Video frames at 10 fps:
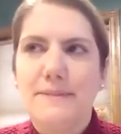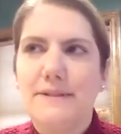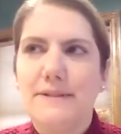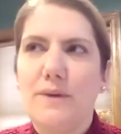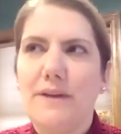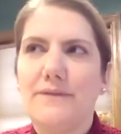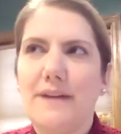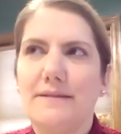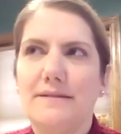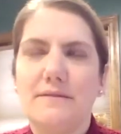we've
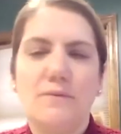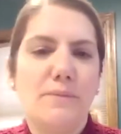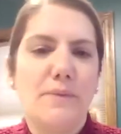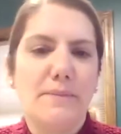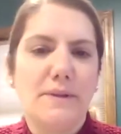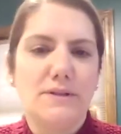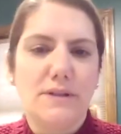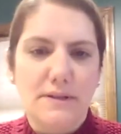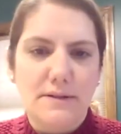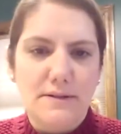pretty much
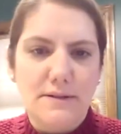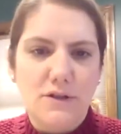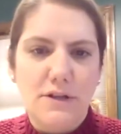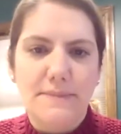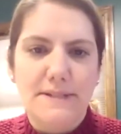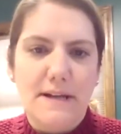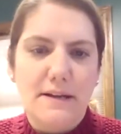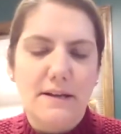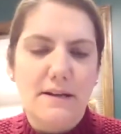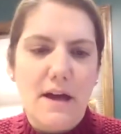done ship
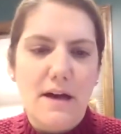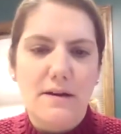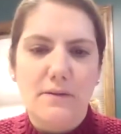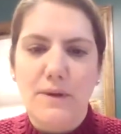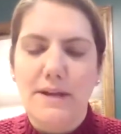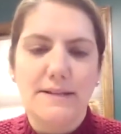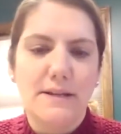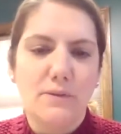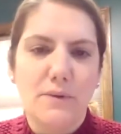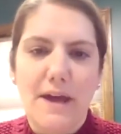steady. We
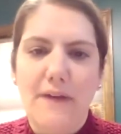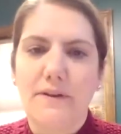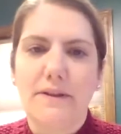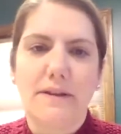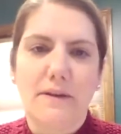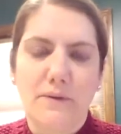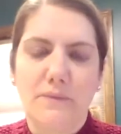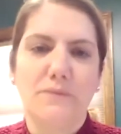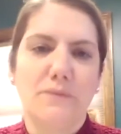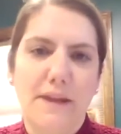continue with everything that we
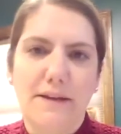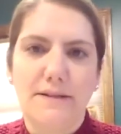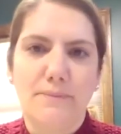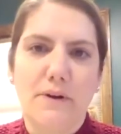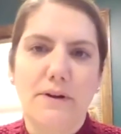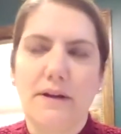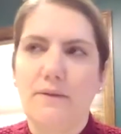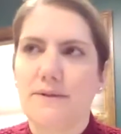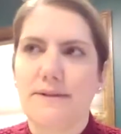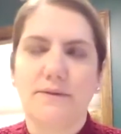related to marketing.
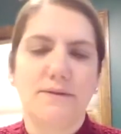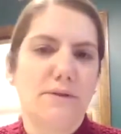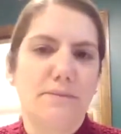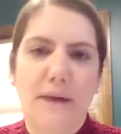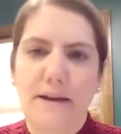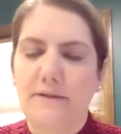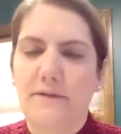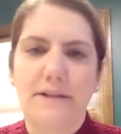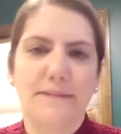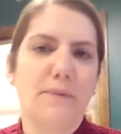We're still doing
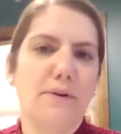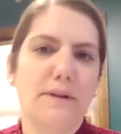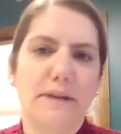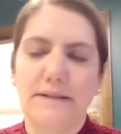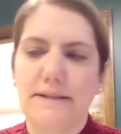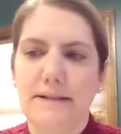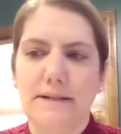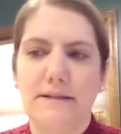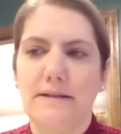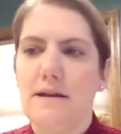Facebook,
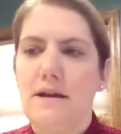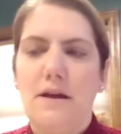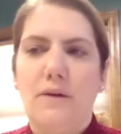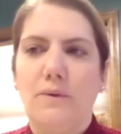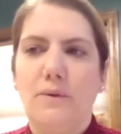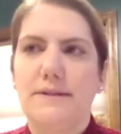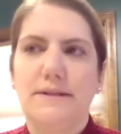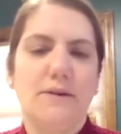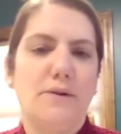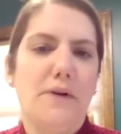LinkedIn. We're
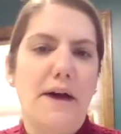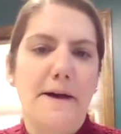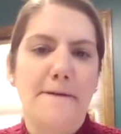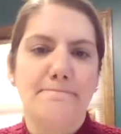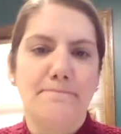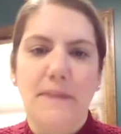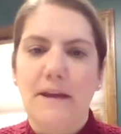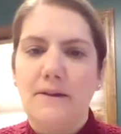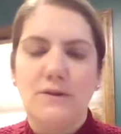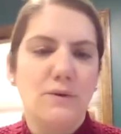still
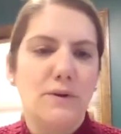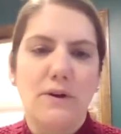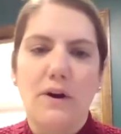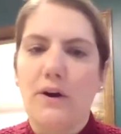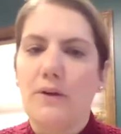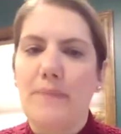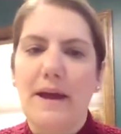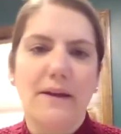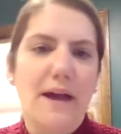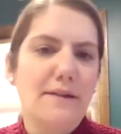doing our
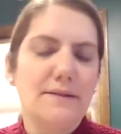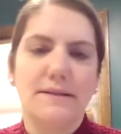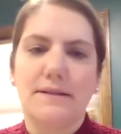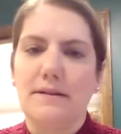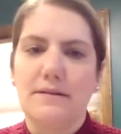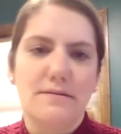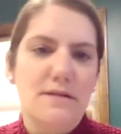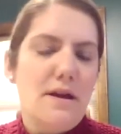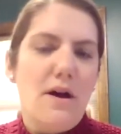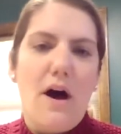mail outs and
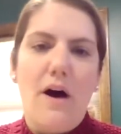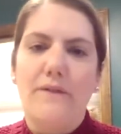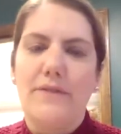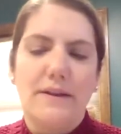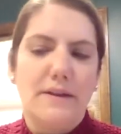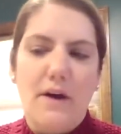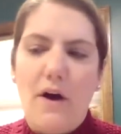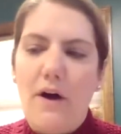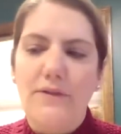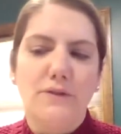all the
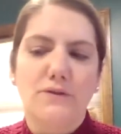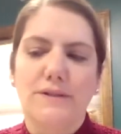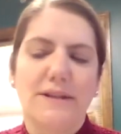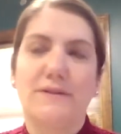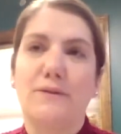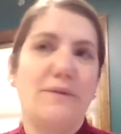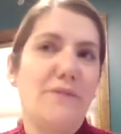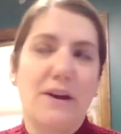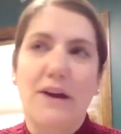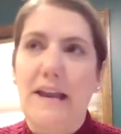usual stuff. So we've
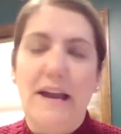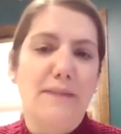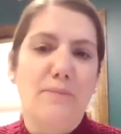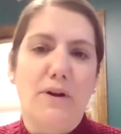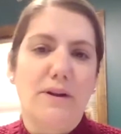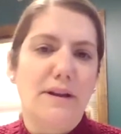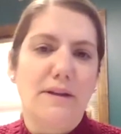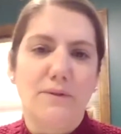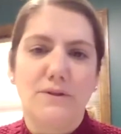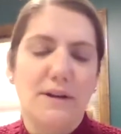not cut any marketing, which